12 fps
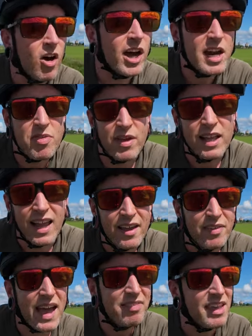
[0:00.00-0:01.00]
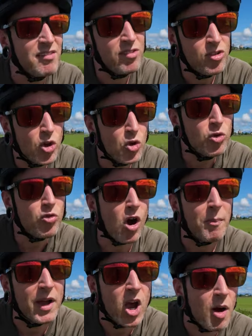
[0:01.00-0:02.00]
anything like that, then do
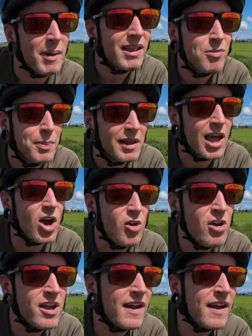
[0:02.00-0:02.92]
drop a comment below.